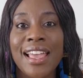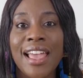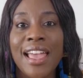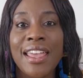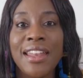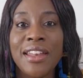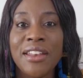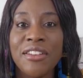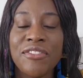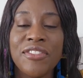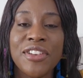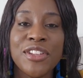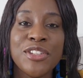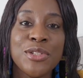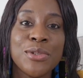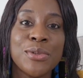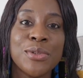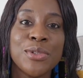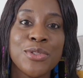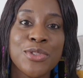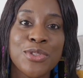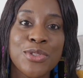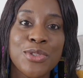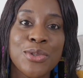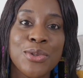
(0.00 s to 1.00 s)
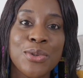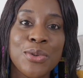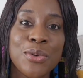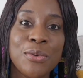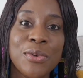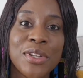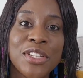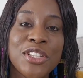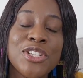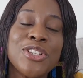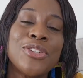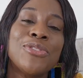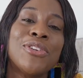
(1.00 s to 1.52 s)
individuals do
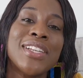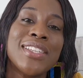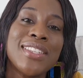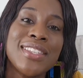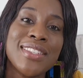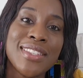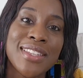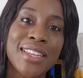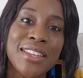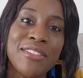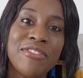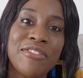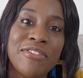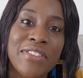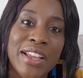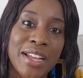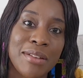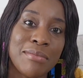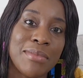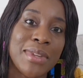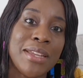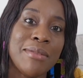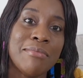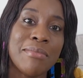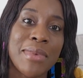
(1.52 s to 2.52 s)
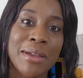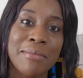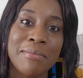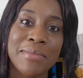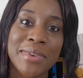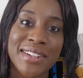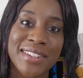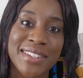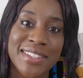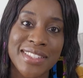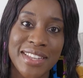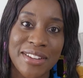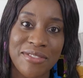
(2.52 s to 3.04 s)
with trusted family
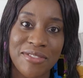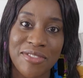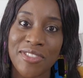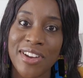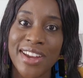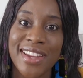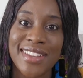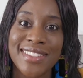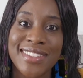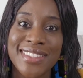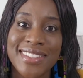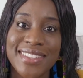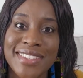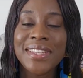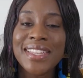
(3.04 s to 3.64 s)
members and friends.